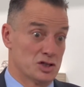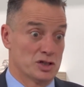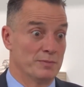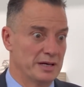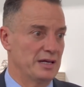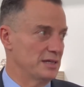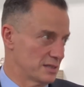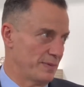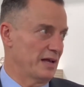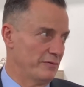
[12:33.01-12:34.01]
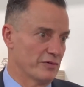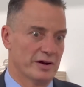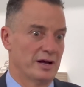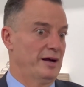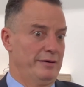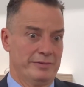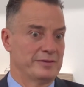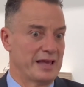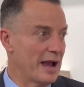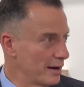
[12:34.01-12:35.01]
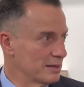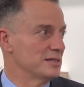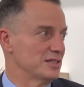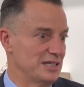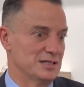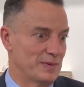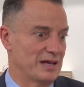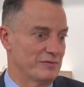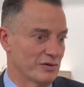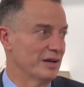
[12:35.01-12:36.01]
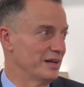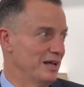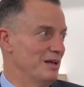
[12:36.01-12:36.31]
Somebody needs to pay for it. I don't think the airlines need to pay for it,